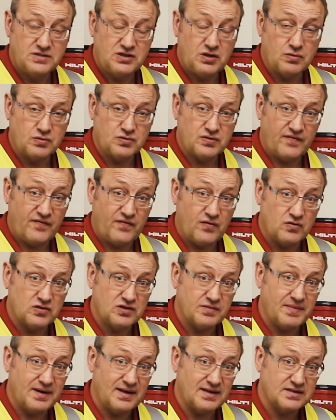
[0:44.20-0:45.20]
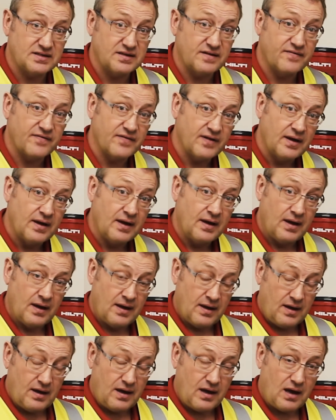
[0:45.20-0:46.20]
240 minutes of
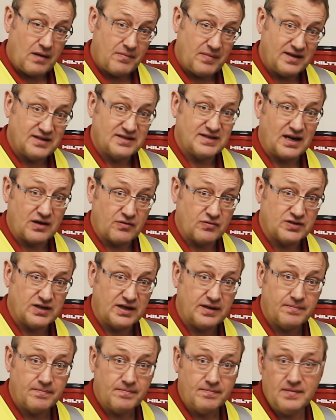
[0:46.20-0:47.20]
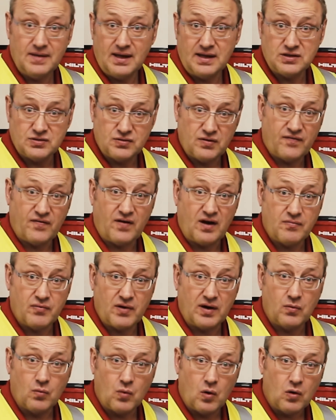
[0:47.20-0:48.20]
um, integrity into a
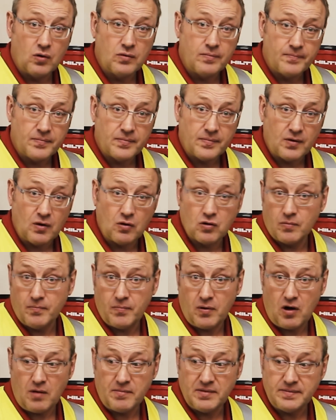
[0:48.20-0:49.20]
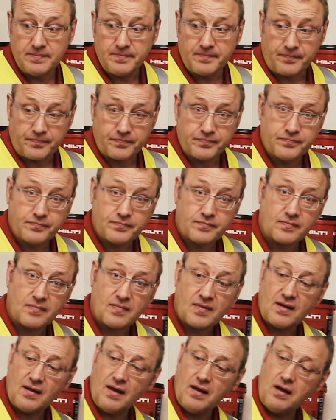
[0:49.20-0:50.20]
firebreak wall or compartment.
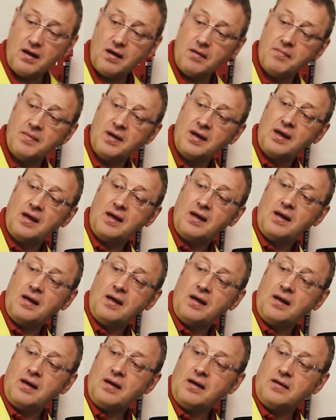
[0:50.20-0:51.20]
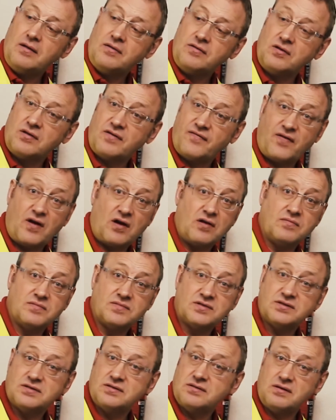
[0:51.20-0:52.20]
Um, the other
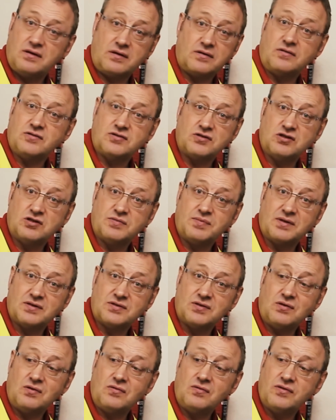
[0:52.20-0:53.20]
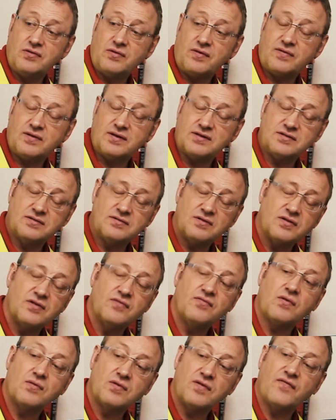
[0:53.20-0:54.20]
foams are not suitable at all. There's
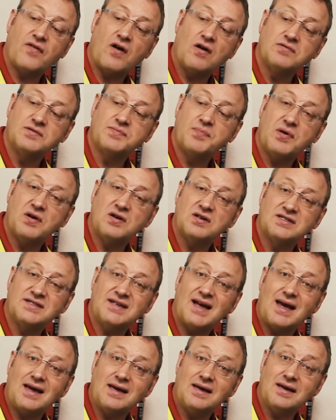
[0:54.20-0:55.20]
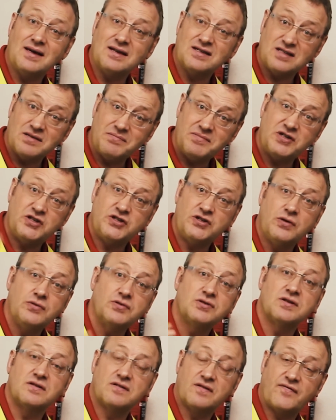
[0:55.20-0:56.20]
nothing wrong with the foams per se, it's the
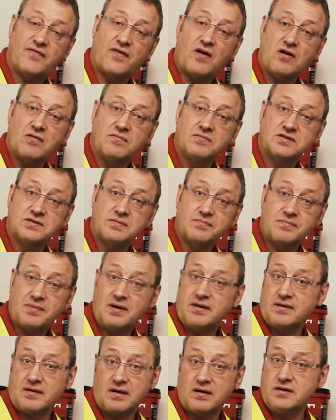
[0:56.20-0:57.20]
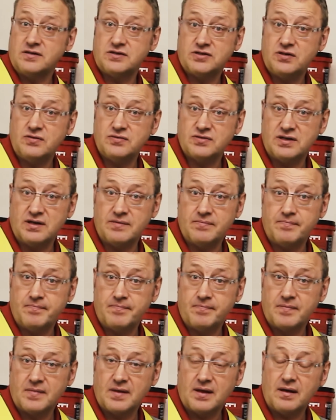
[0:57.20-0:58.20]
misuse of the foams by the guys using them.
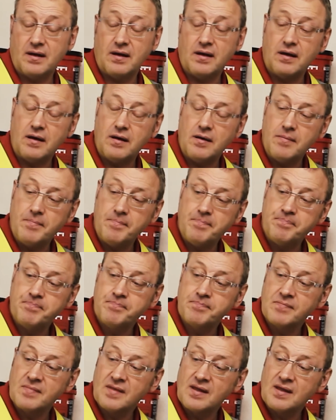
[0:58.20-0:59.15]
Um,